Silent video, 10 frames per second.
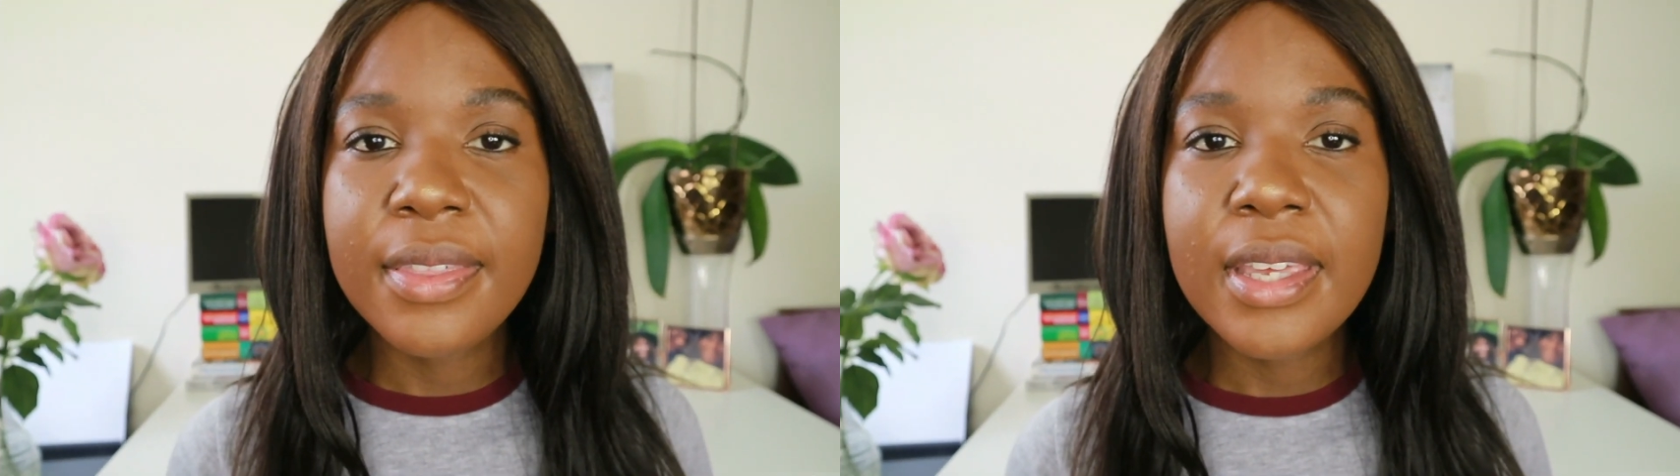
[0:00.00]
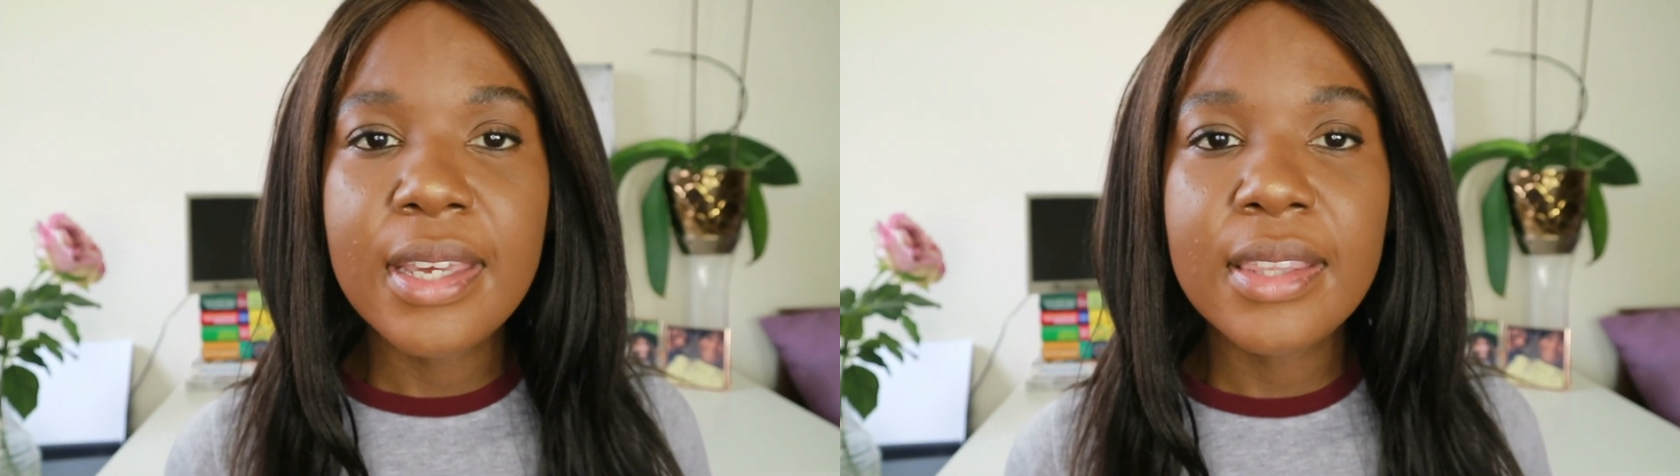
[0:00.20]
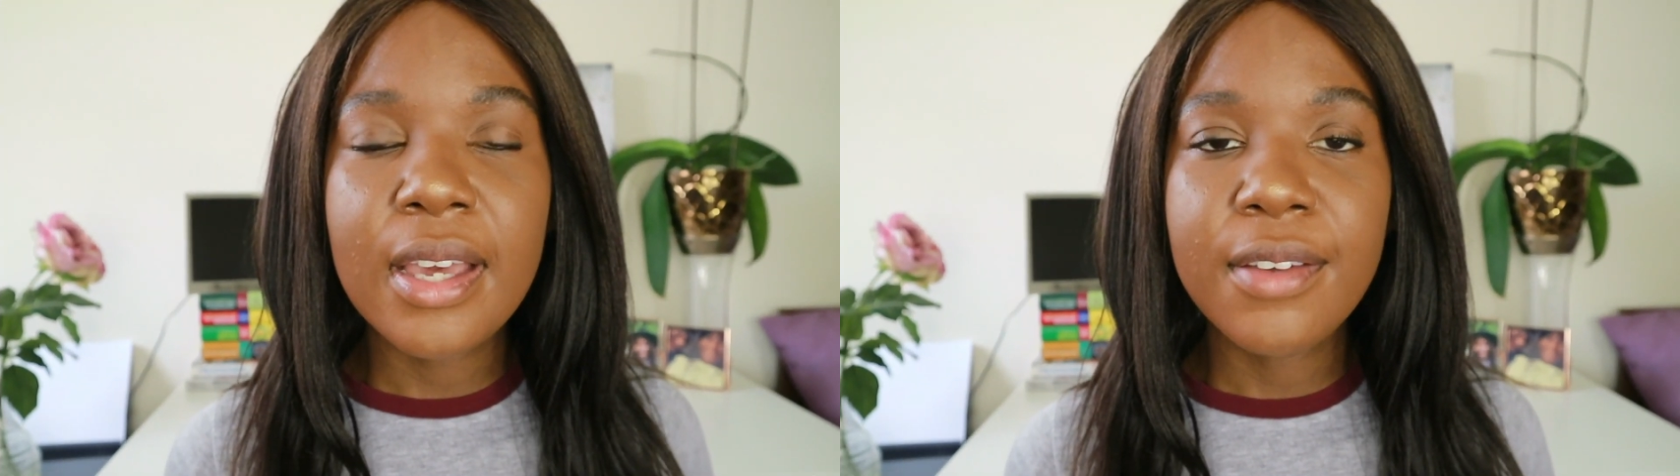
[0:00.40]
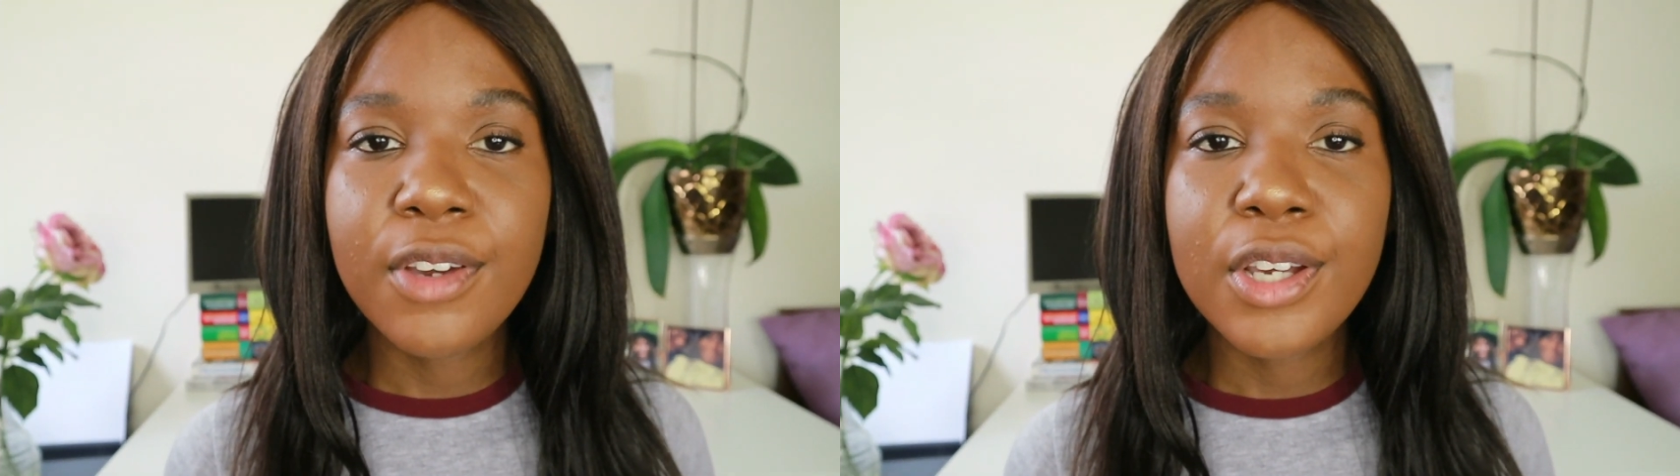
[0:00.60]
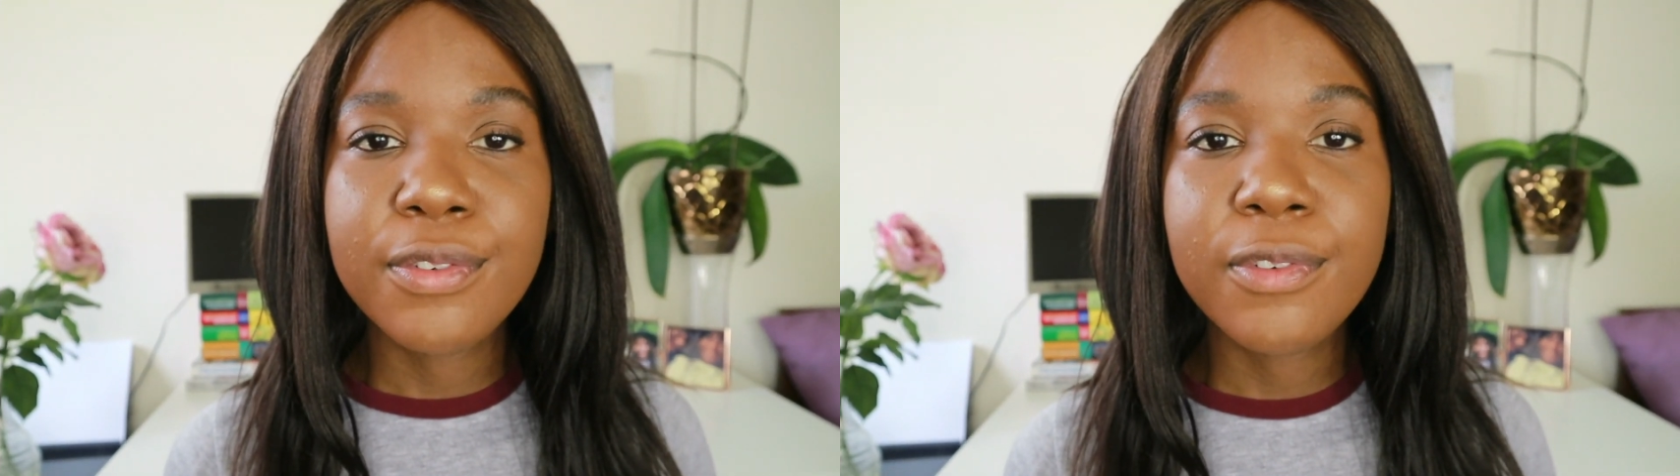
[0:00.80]
thing that I've
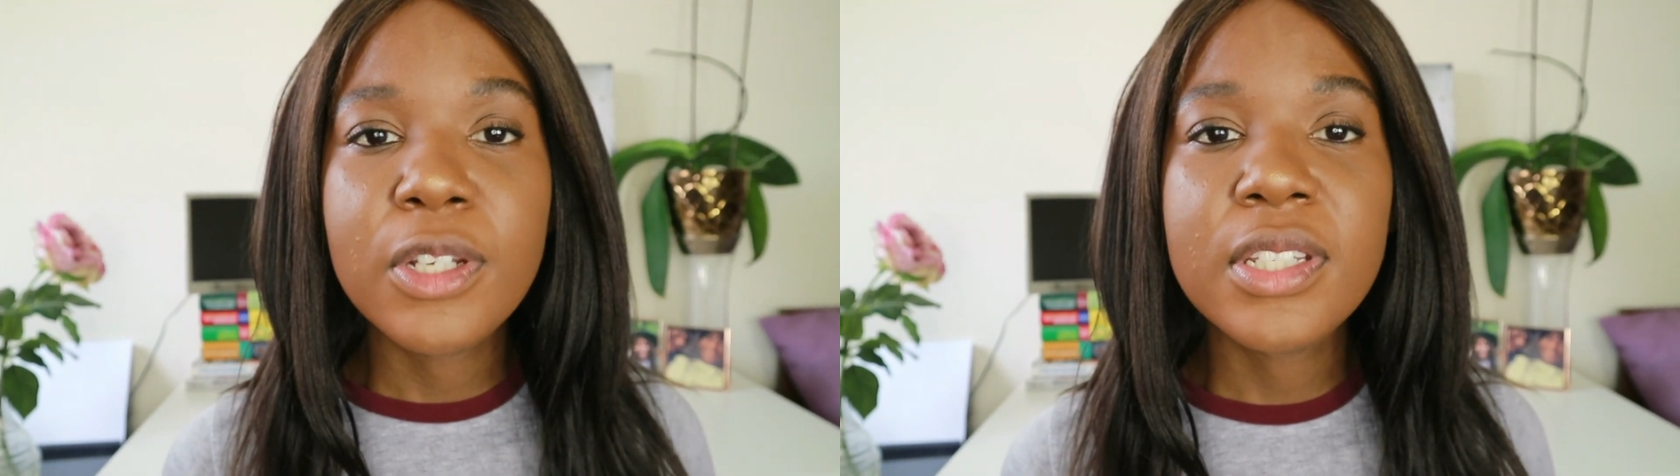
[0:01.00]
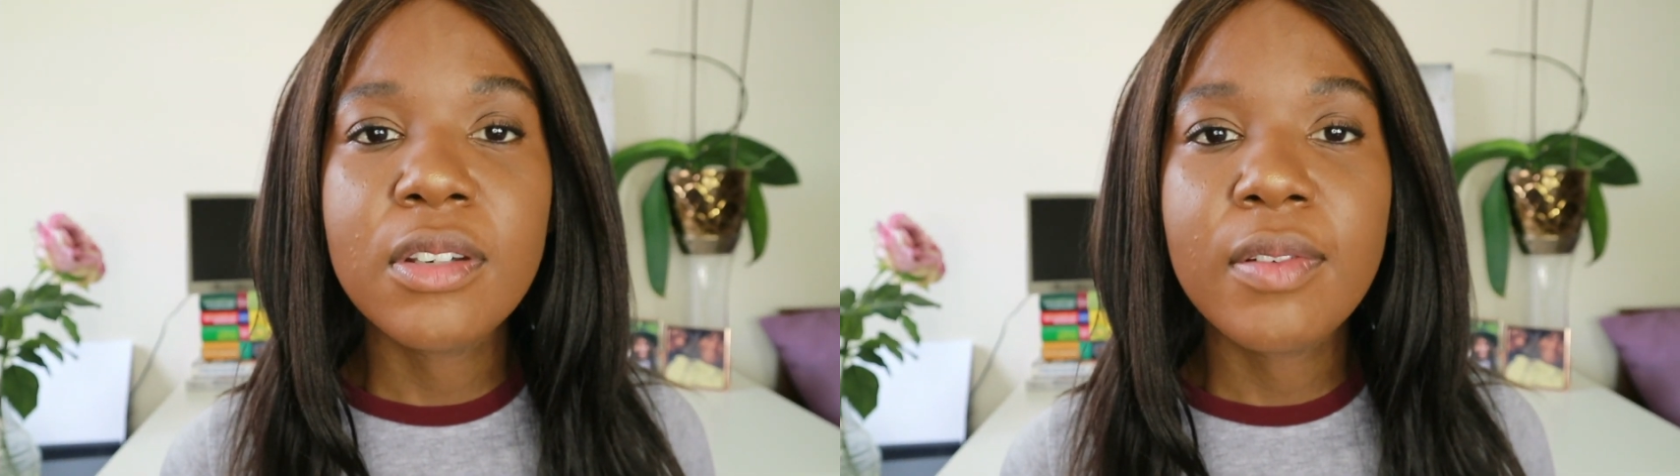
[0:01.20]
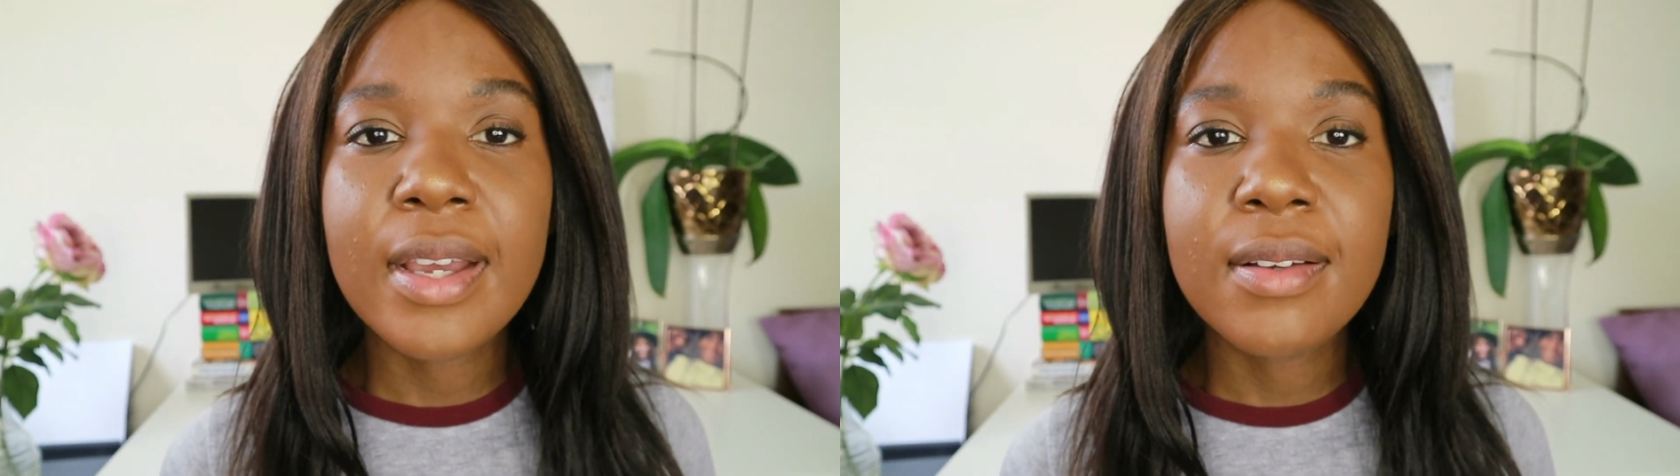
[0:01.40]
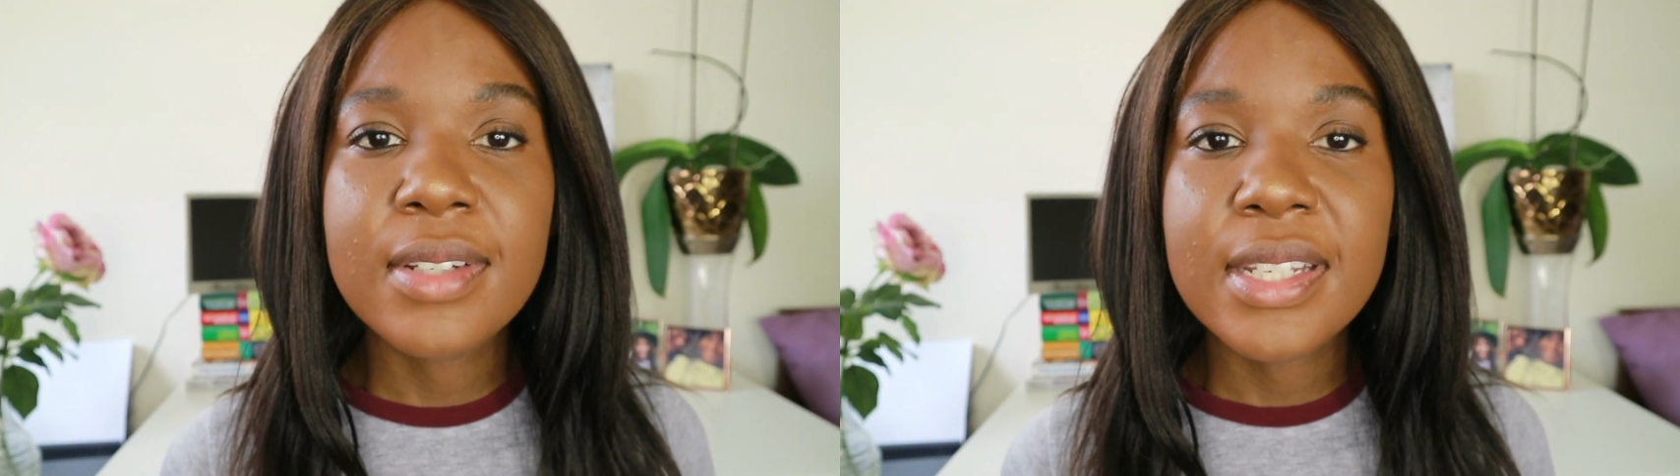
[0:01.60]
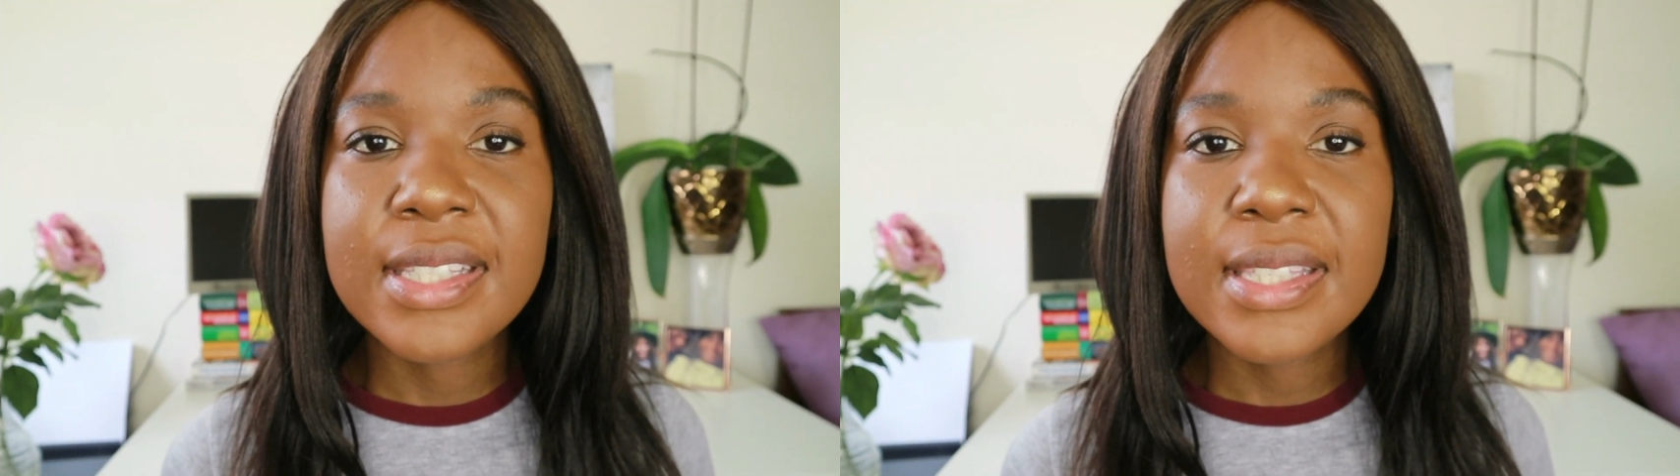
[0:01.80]
heard floating
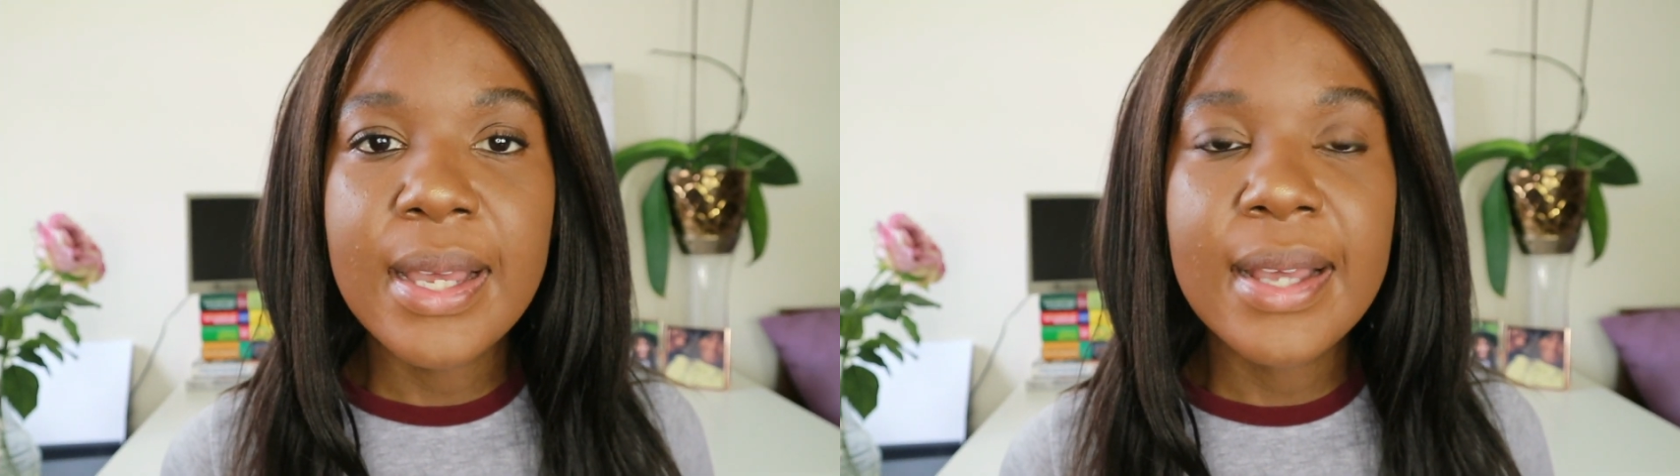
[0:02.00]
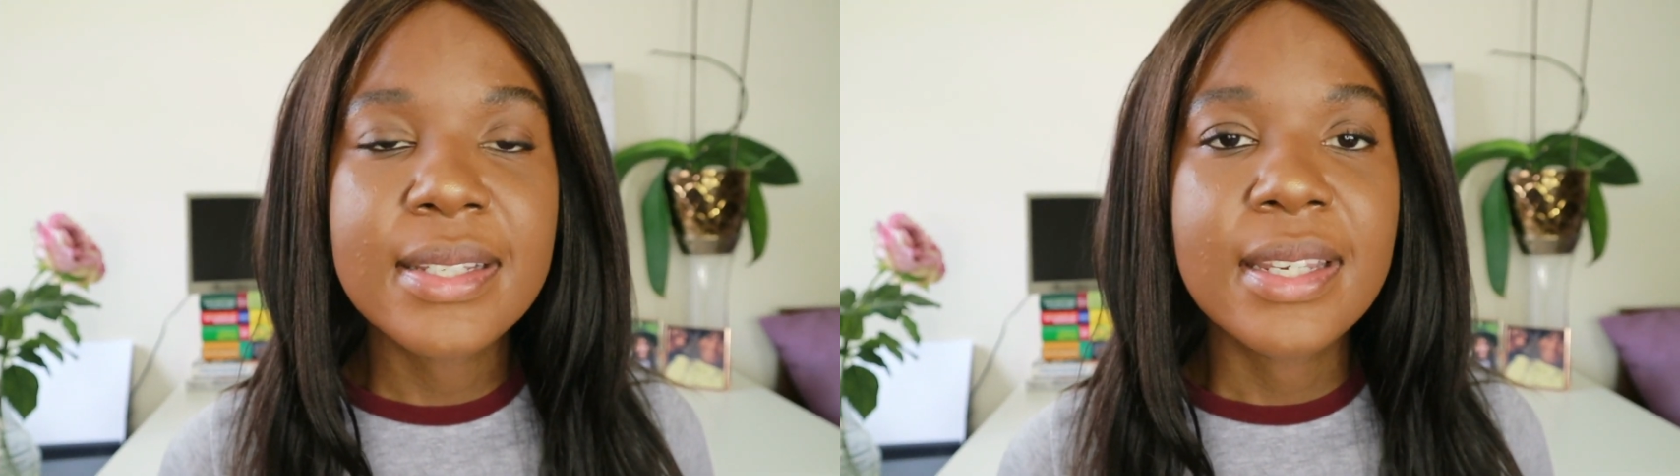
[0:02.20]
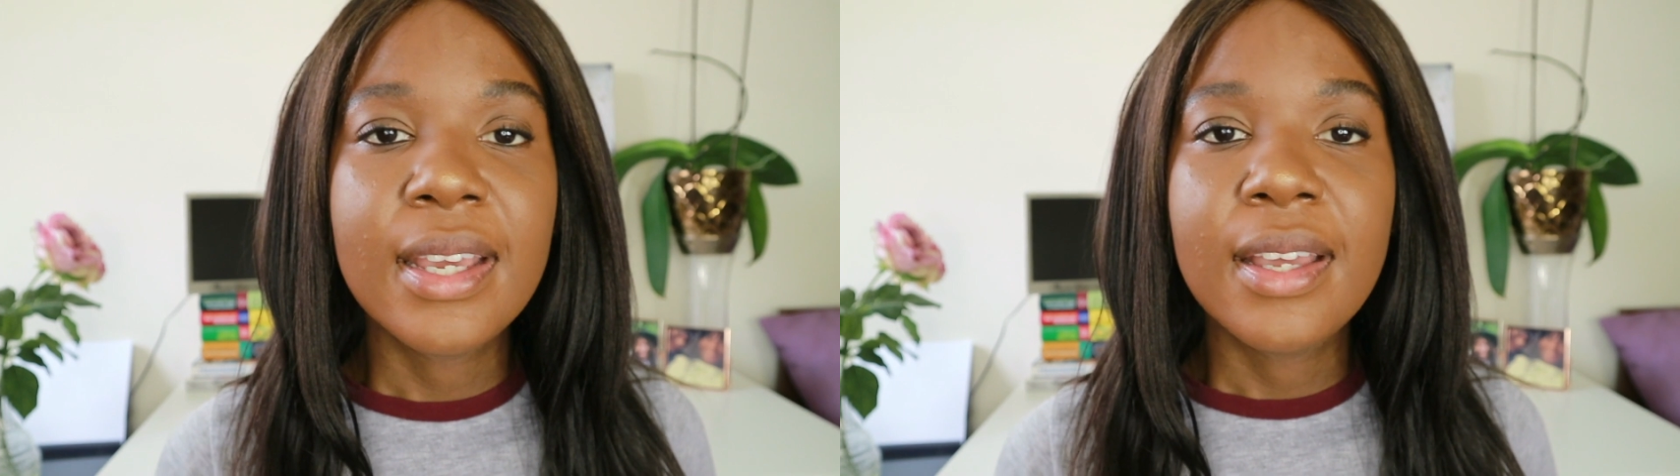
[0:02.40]
around is that